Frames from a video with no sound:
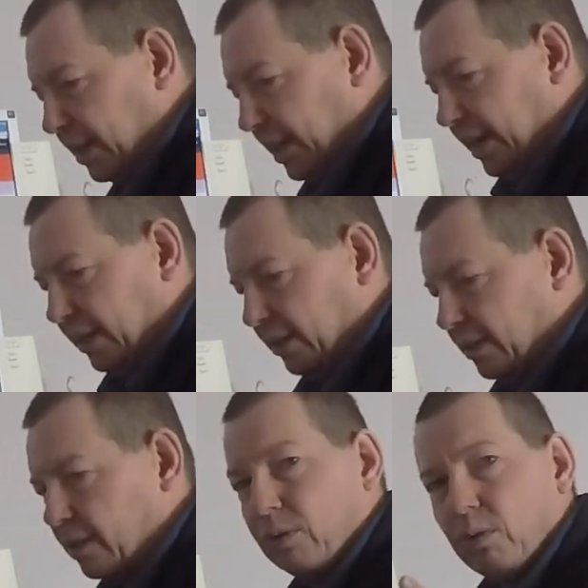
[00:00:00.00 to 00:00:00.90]

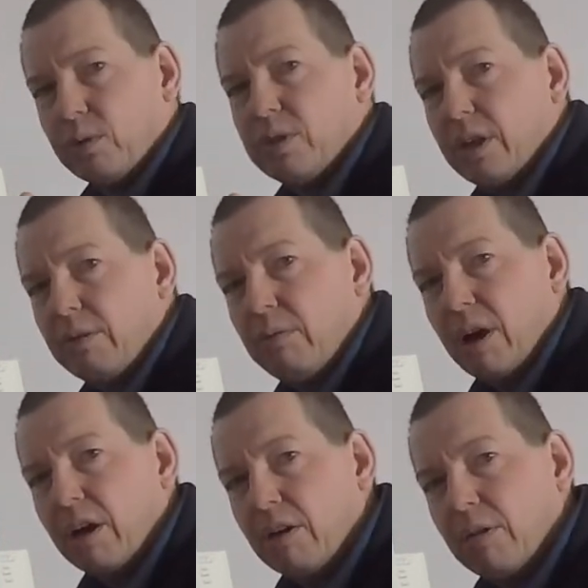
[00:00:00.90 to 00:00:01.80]
And also,
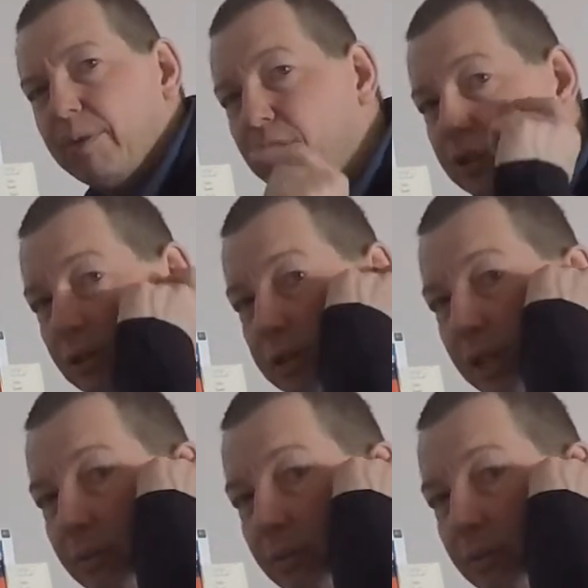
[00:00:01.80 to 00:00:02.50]
I'll be shooting